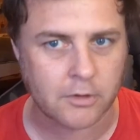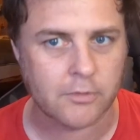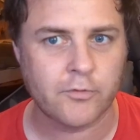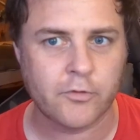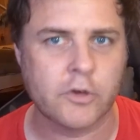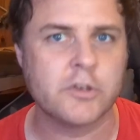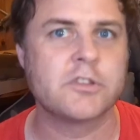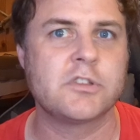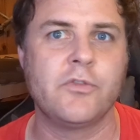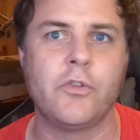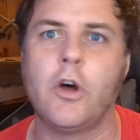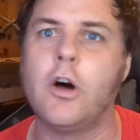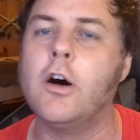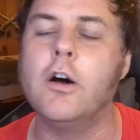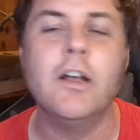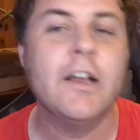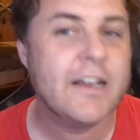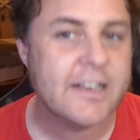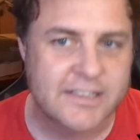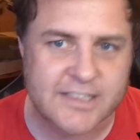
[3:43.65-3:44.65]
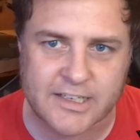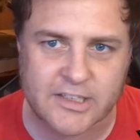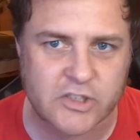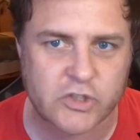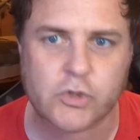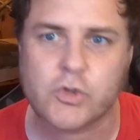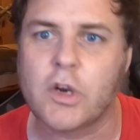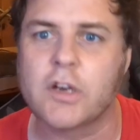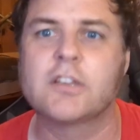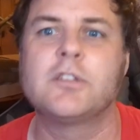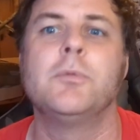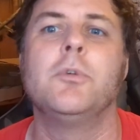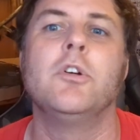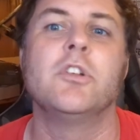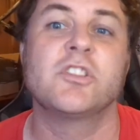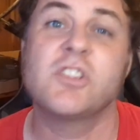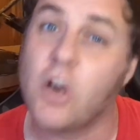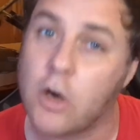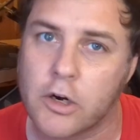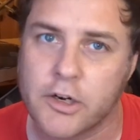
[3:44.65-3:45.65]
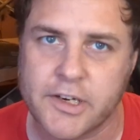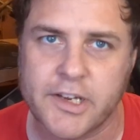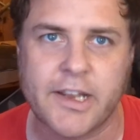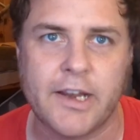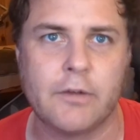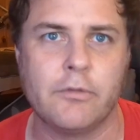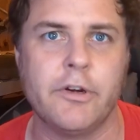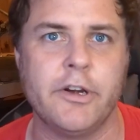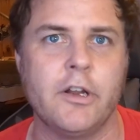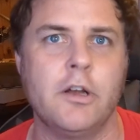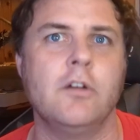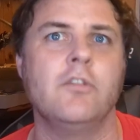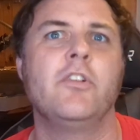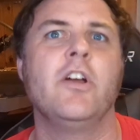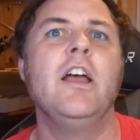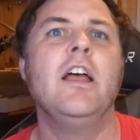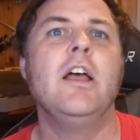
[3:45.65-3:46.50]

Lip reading: First of all, it's indestructible, it's hard to get rid of.